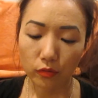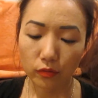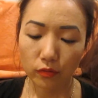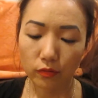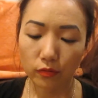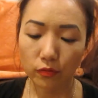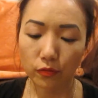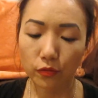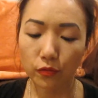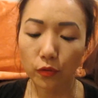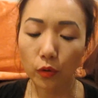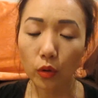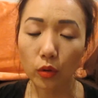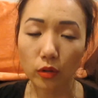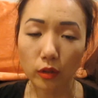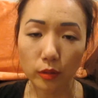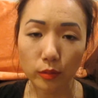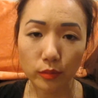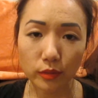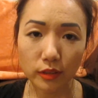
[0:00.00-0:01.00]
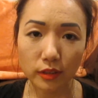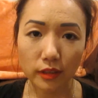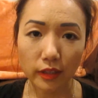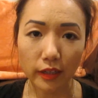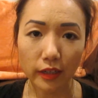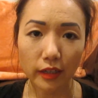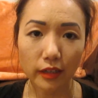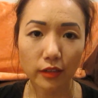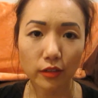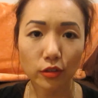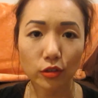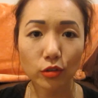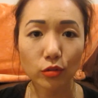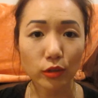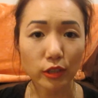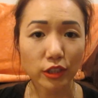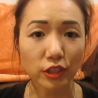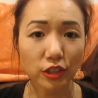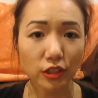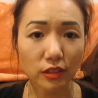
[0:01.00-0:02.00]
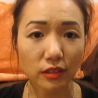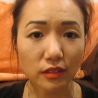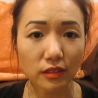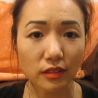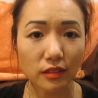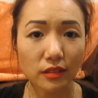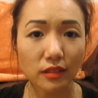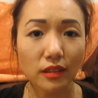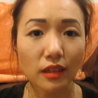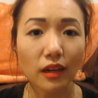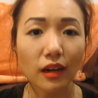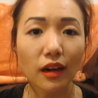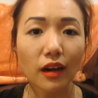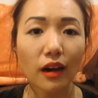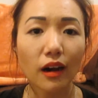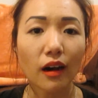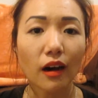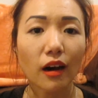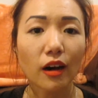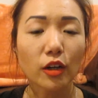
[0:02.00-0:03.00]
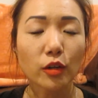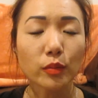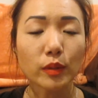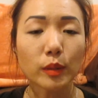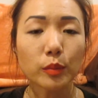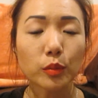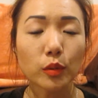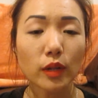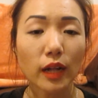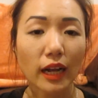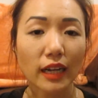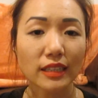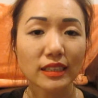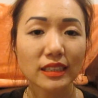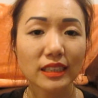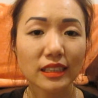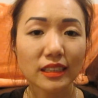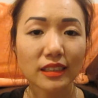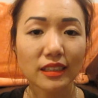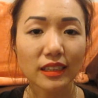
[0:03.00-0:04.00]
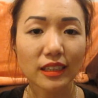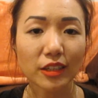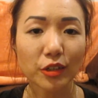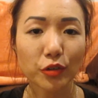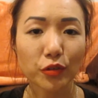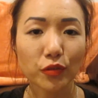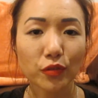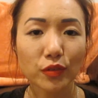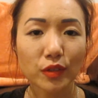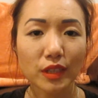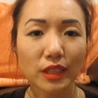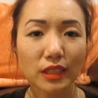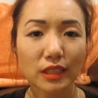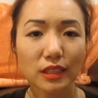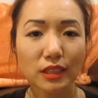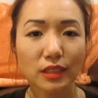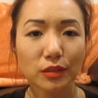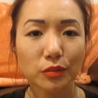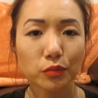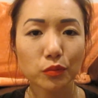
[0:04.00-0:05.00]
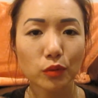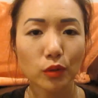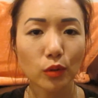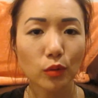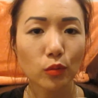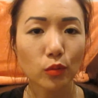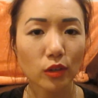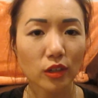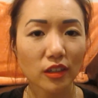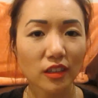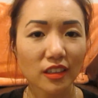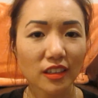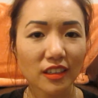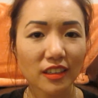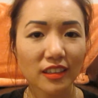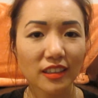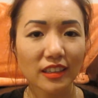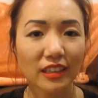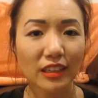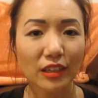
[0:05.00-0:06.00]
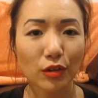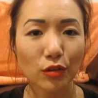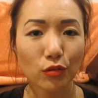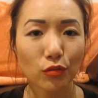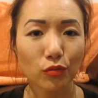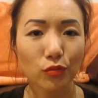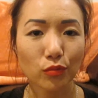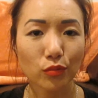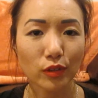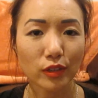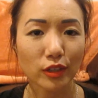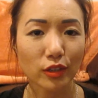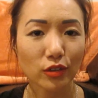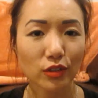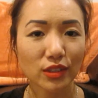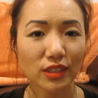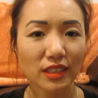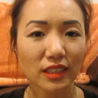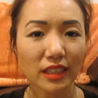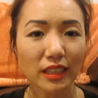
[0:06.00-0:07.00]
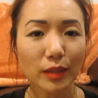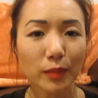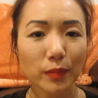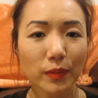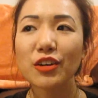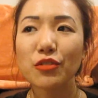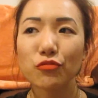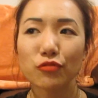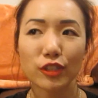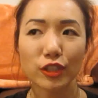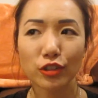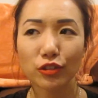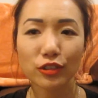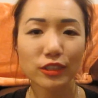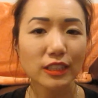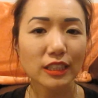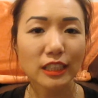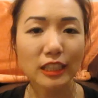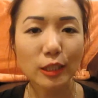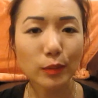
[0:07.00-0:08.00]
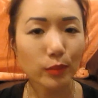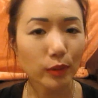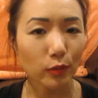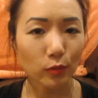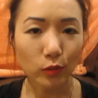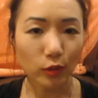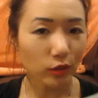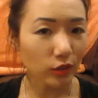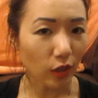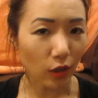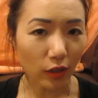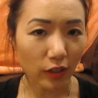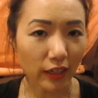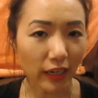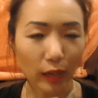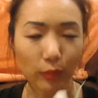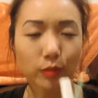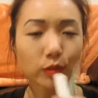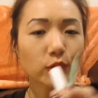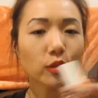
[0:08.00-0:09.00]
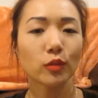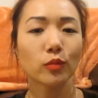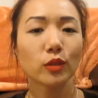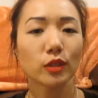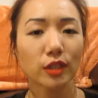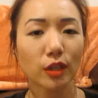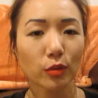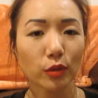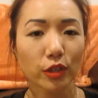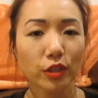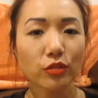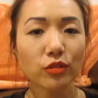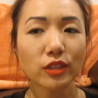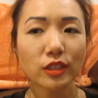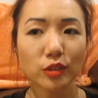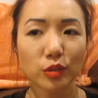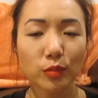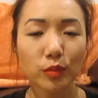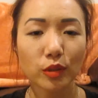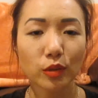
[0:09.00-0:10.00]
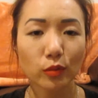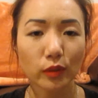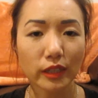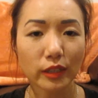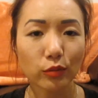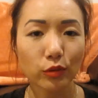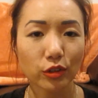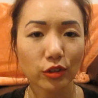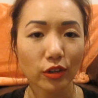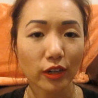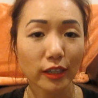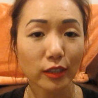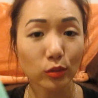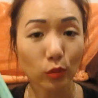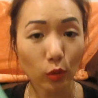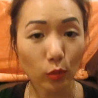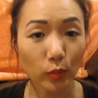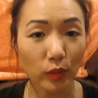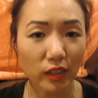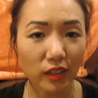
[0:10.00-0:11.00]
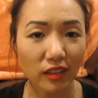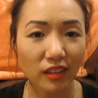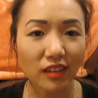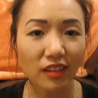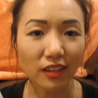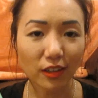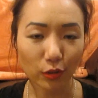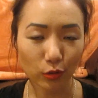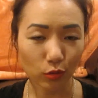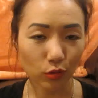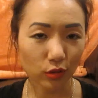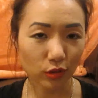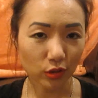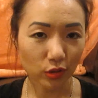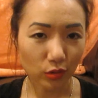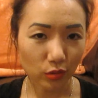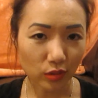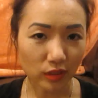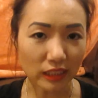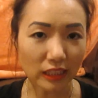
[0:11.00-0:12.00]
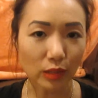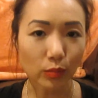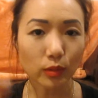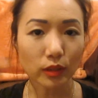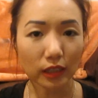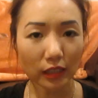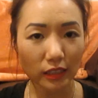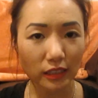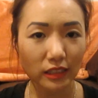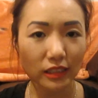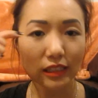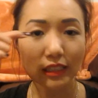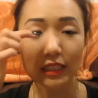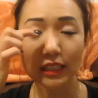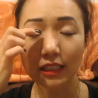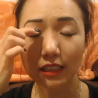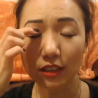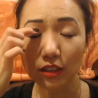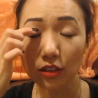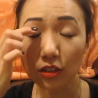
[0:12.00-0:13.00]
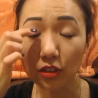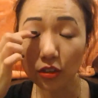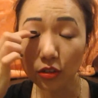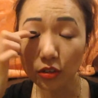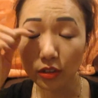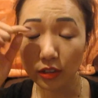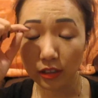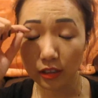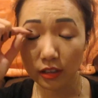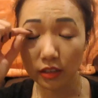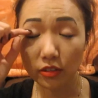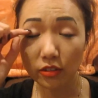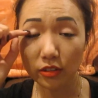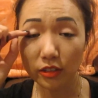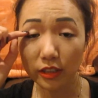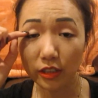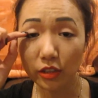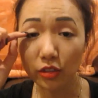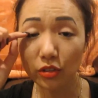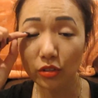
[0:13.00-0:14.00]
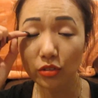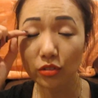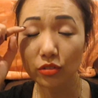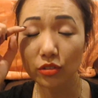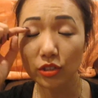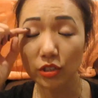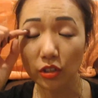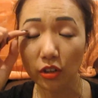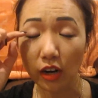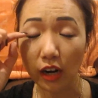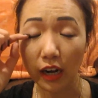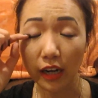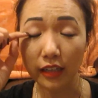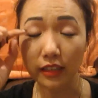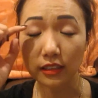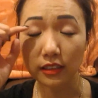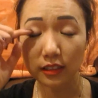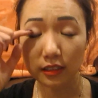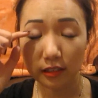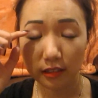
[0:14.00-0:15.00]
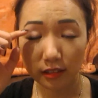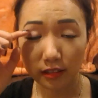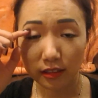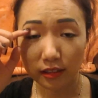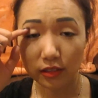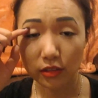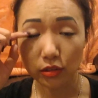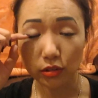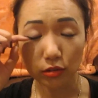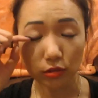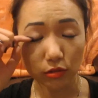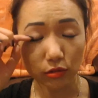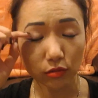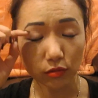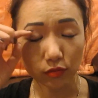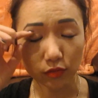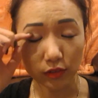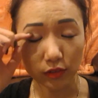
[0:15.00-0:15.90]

forums and questions on people asking if this will work when they're asleep. When you're asleep, it absolutely will not work. You need to be awake with your eyes open in order to use this because it literally glues your eyes to